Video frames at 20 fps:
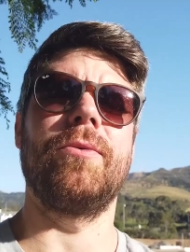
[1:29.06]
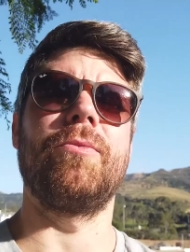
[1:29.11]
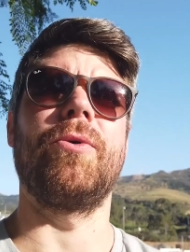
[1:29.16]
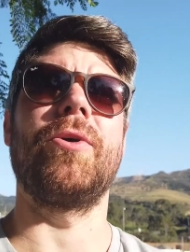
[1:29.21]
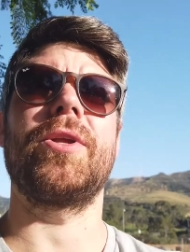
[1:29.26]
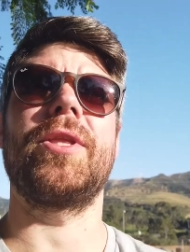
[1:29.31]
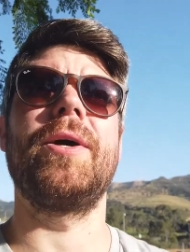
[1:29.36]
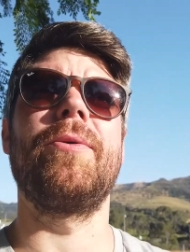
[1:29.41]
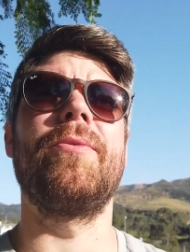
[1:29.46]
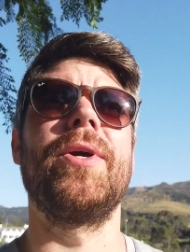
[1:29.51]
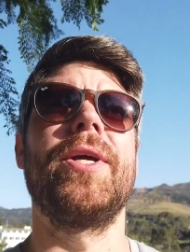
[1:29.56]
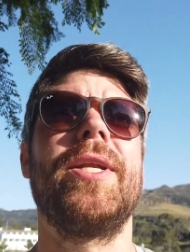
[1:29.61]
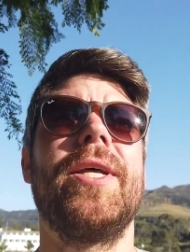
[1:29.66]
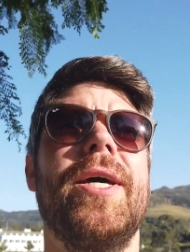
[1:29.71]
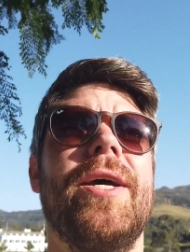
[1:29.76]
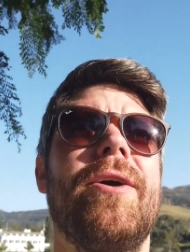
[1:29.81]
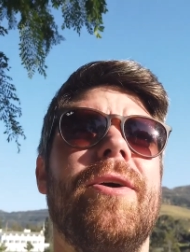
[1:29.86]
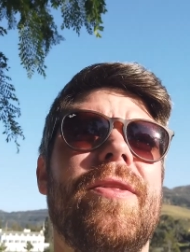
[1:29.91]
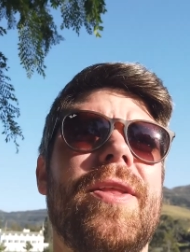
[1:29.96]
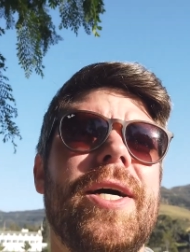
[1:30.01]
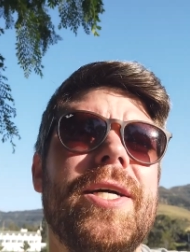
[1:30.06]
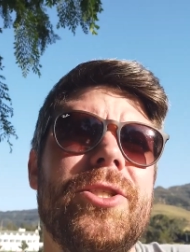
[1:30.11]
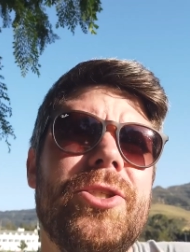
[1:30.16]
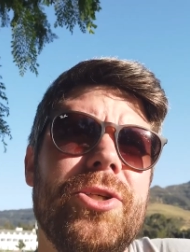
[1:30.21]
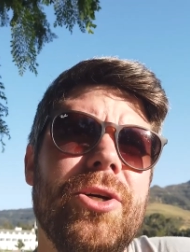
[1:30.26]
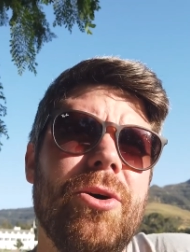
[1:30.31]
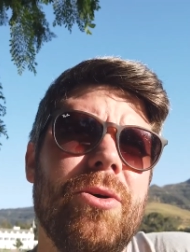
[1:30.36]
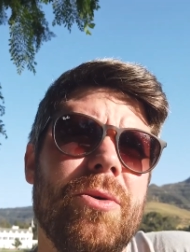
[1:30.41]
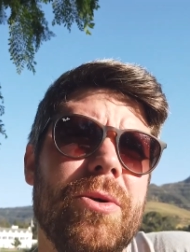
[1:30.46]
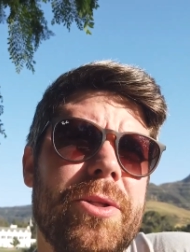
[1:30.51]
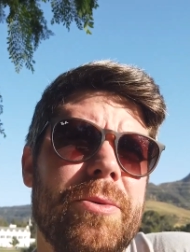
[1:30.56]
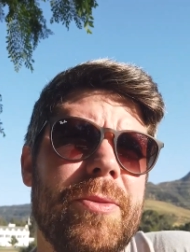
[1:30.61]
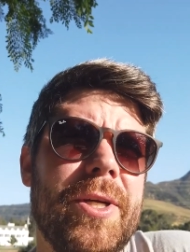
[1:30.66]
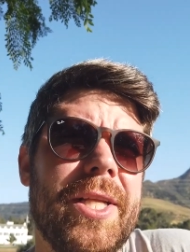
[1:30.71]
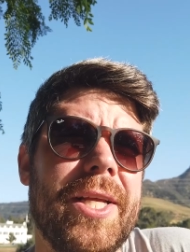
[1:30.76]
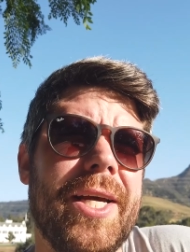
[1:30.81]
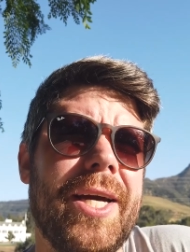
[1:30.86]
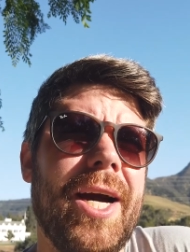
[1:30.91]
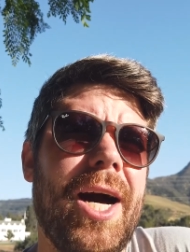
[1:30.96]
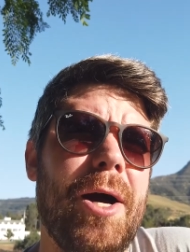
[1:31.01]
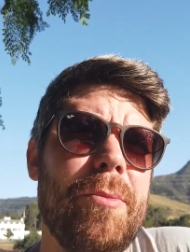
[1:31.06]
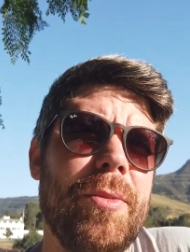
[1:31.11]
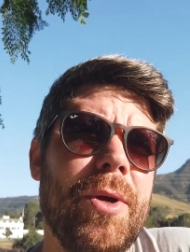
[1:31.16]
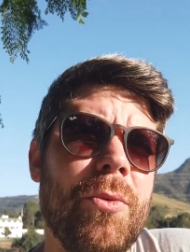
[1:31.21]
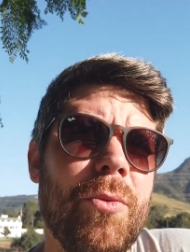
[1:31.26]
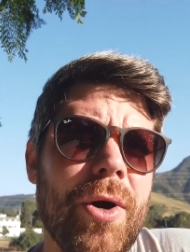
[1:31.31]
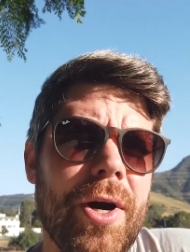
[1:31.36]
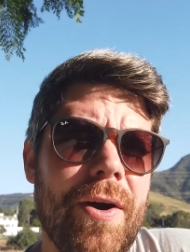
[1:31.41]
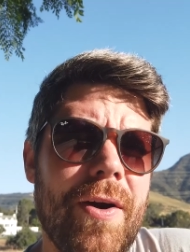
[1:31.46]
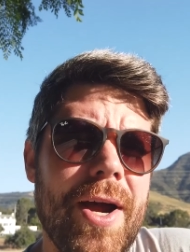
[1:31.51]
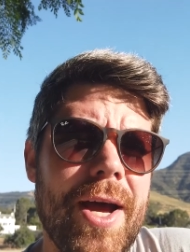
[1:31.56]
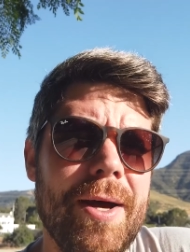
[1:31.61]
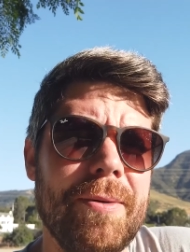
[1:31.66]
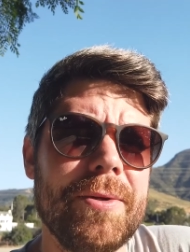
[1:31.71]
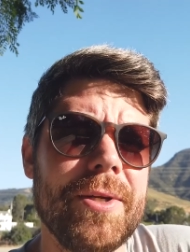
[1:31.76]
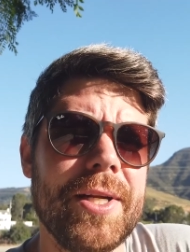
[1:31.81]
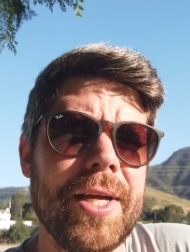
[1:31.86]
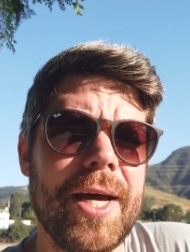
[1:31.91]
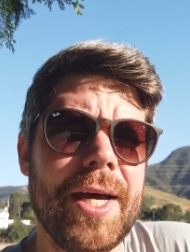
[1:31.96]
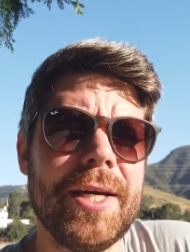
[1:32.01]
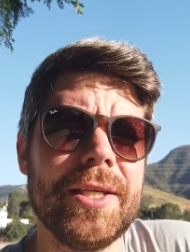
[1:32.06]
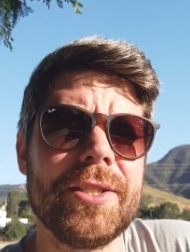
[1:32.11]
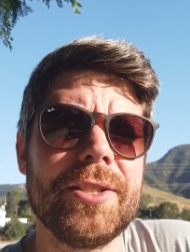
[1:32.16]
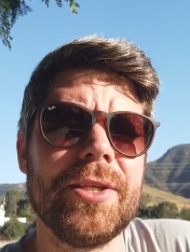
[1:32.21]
the work that we did on that show ultimately got me where I am today.